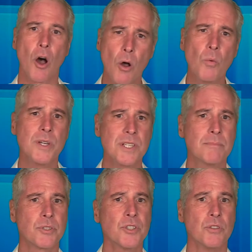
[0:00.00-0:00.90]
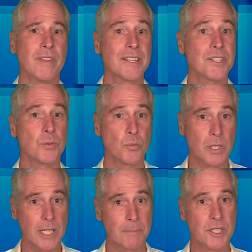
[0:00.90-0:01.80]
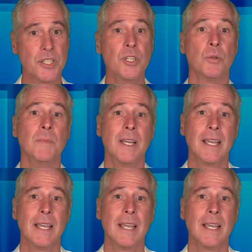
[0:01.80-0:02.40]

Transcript: always improve. That's really up to you.